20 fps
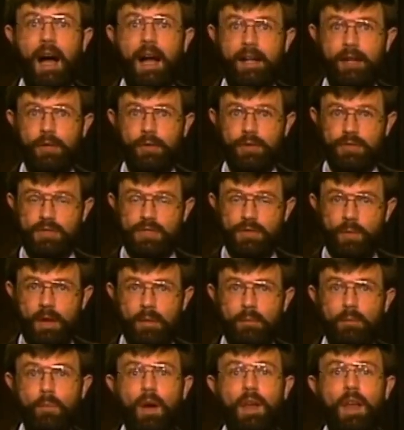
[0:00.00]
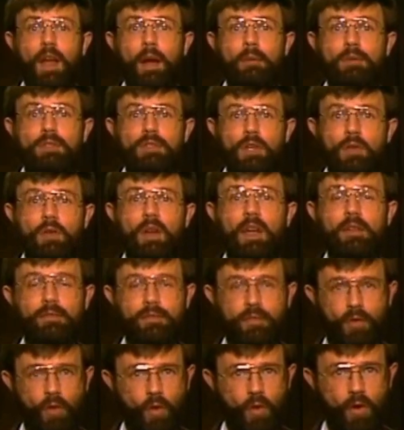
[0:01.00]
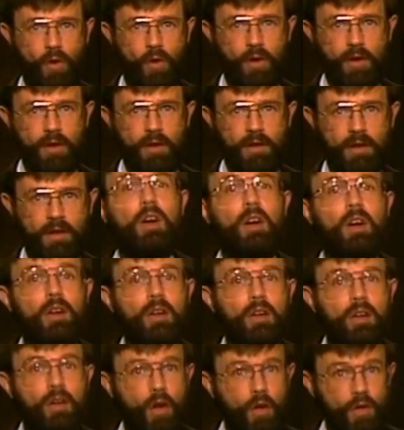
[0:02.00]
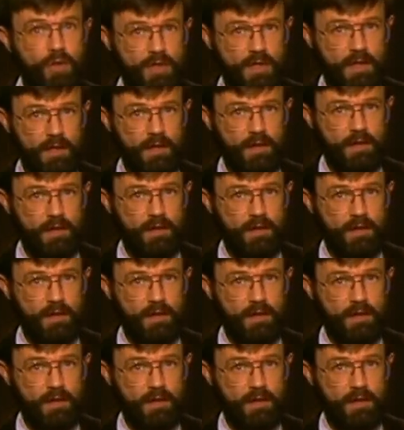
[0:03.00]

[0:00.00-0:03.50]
I could swim when I was only four. Könnte.